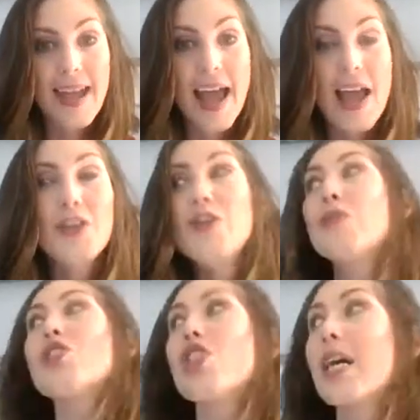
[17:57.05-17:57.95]
and
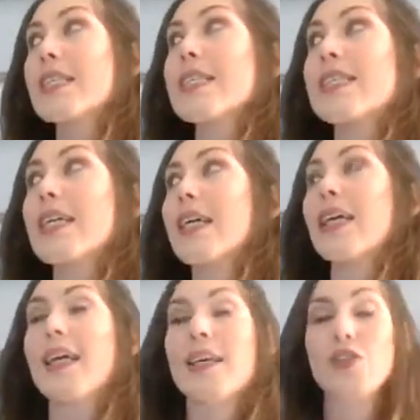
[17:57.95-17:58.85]
you just
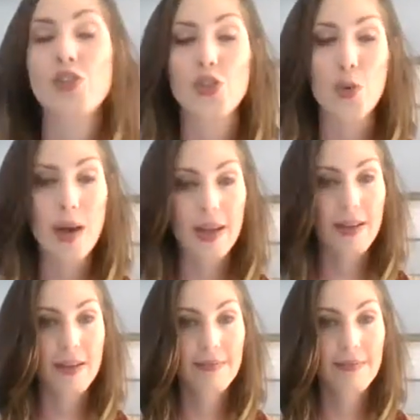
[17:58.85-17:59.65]
enjoyed?